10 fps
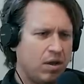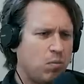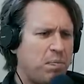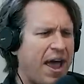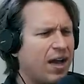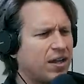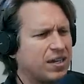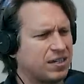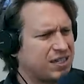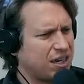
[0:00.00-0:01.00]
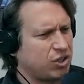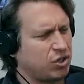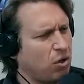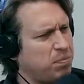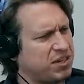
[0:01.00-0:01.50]
balance, like
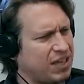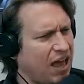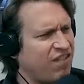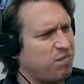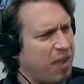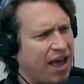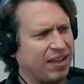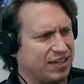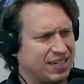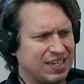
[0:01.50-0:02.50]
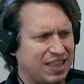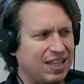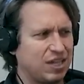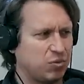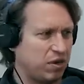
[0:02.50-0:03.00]
showbiz life balance, because I think
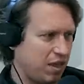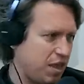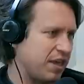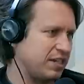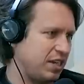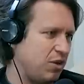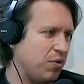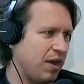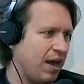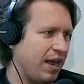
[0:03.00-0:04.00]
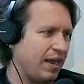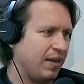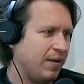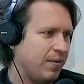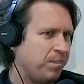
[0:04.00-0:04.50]
that's one of the things that you and I,
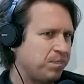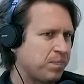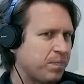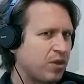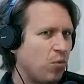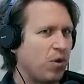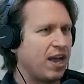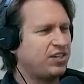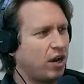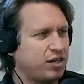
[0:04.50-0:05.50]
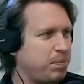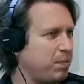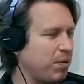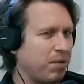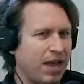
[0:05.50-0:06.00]
when I talk to
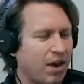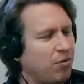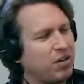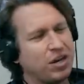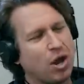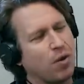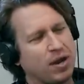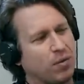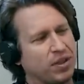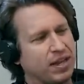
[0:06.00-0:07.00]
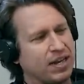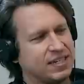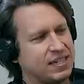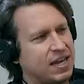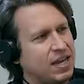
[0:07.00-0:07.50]
people, I'm like, I don't really know anyone that
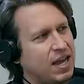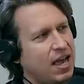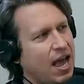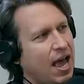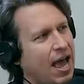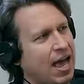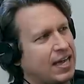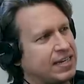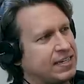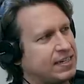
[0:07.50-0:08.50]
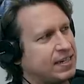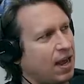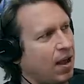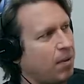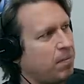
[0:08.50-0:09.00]
is as,
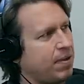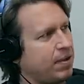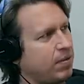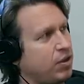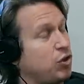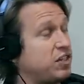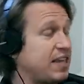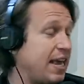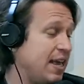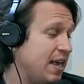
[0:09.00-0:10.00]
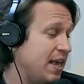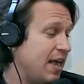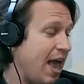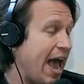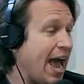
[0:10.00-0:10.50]
you could say,
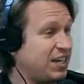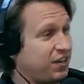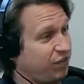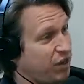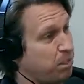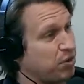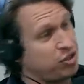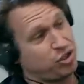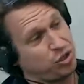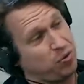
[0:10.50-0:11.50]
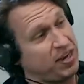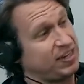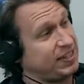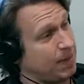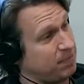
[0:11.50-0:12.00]
actively pursuing
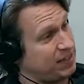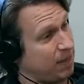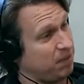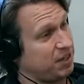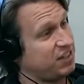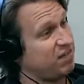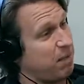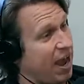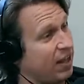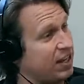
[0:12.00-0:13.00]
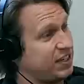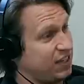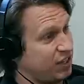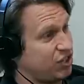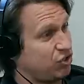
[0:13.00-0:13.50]
some semblance of balance
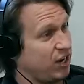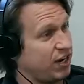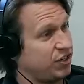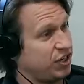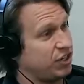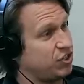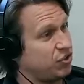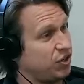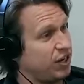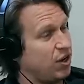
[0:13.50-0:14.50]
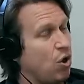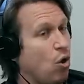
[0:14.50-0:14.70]
in this strange industry,